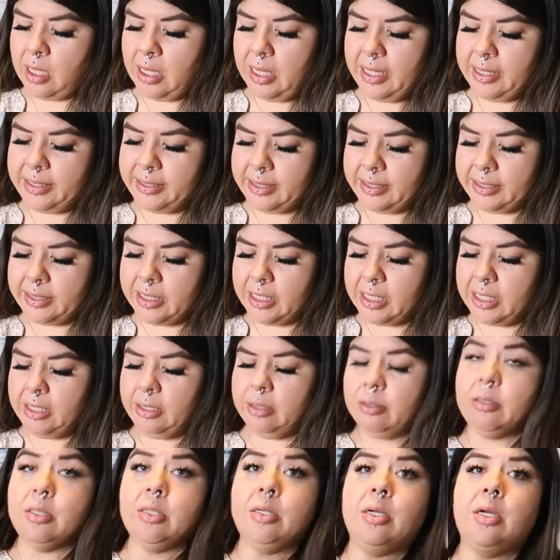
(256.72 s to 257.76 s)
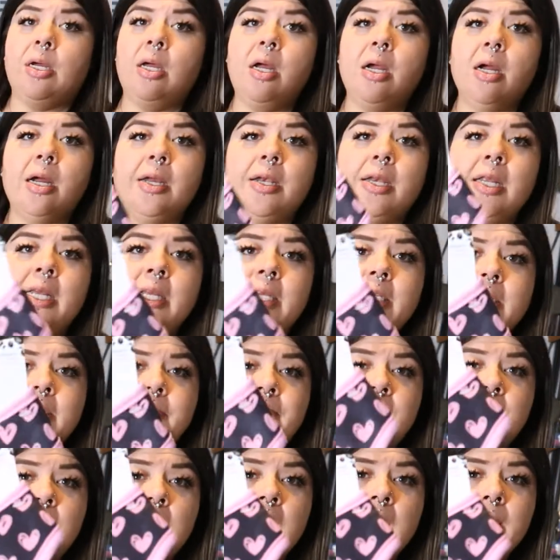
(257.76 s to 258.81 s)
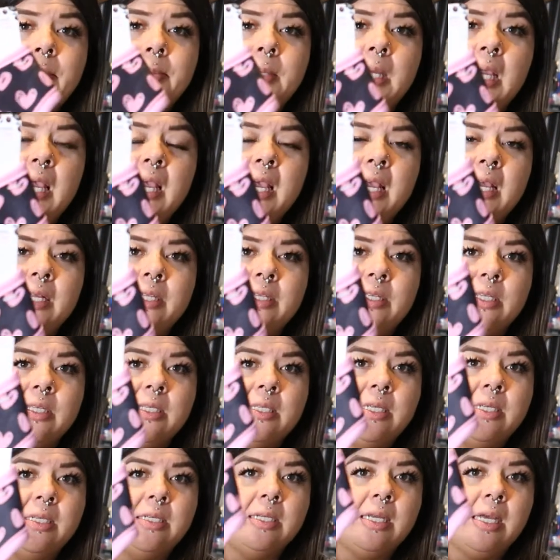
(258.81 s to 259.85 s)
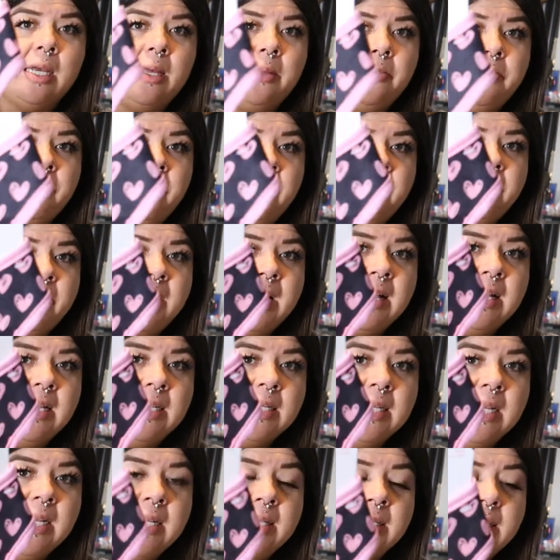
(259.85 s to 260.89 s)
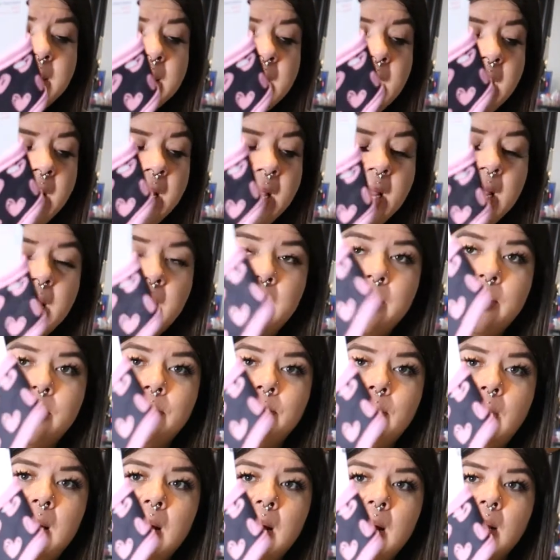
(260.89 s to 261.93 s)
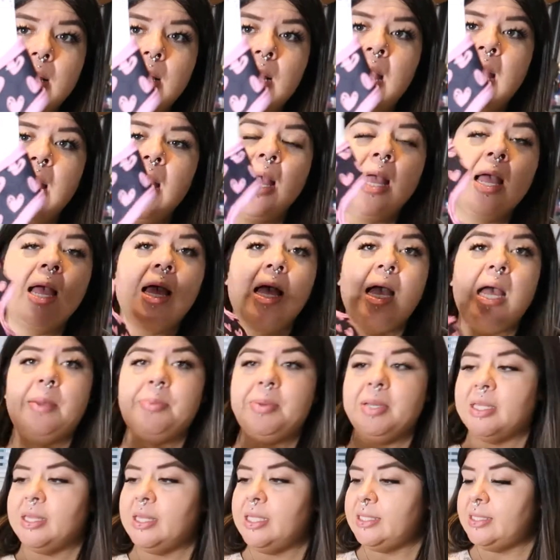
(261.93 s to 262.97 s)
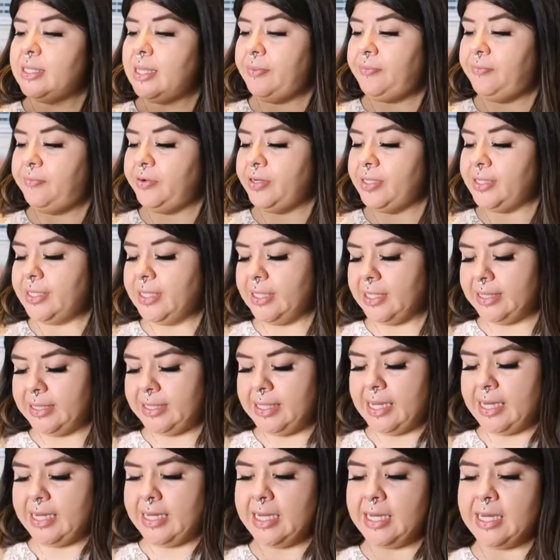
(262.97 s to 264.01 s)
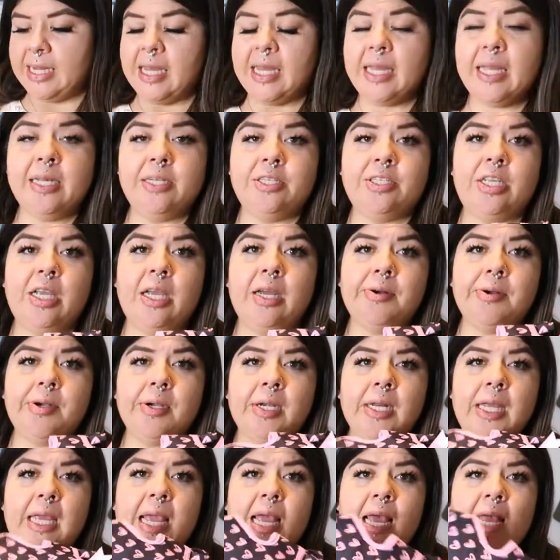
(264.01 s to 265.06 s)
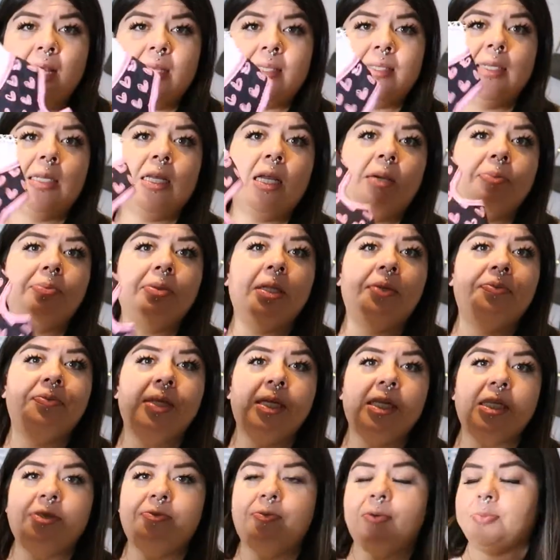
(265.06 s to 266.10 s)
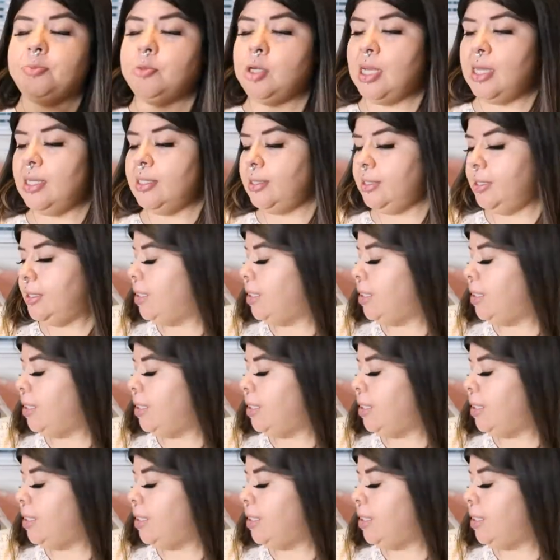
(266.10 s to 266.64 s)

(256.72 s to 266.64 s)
is this cute little harness for Cupcake, just in time for Valentine's Day as well. I picked this up for six ninety-nine. She already has a couple of these from Ross,